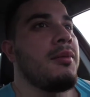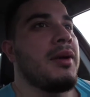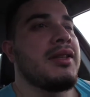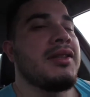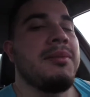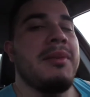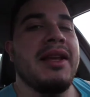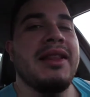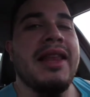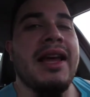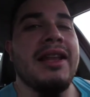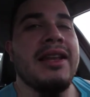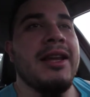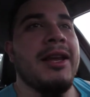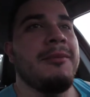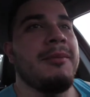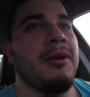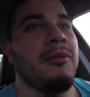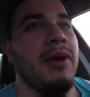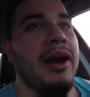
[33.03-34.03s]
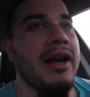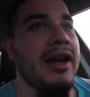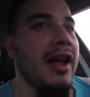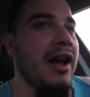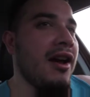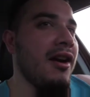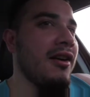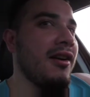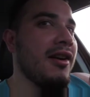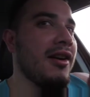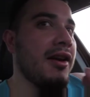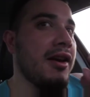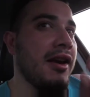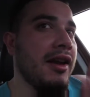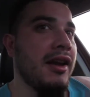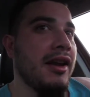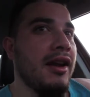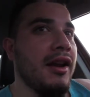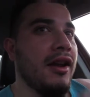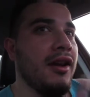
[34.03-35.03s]
to make that leap. And right now,
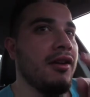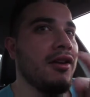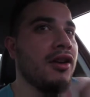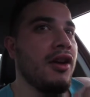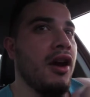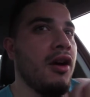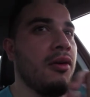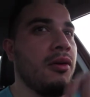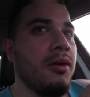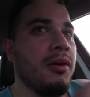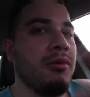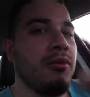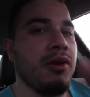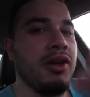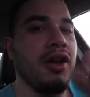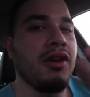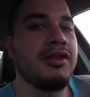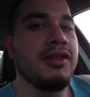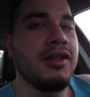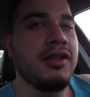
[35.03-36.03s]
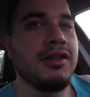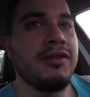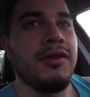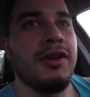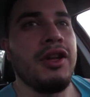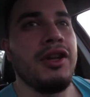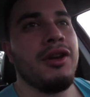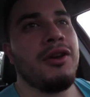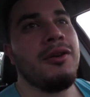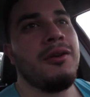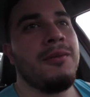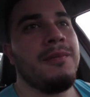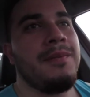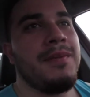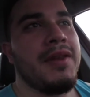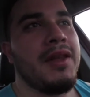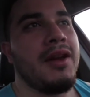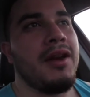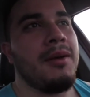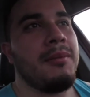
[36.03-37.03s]
and y'all, when y'all see this video,
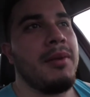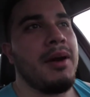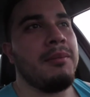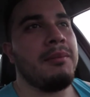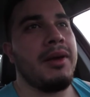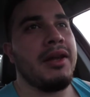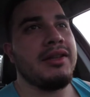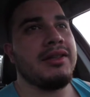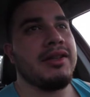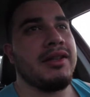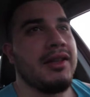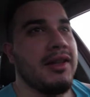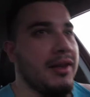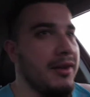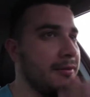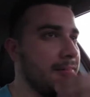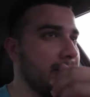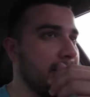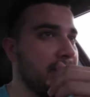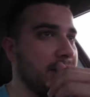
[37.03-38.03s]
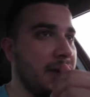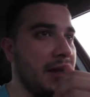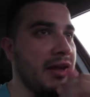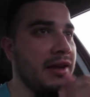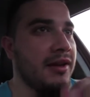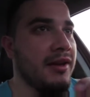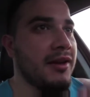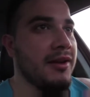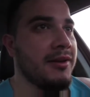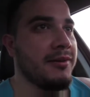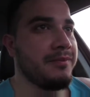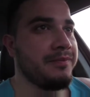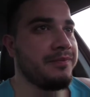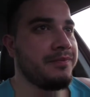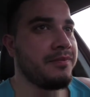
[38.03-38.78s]
I'm basically, my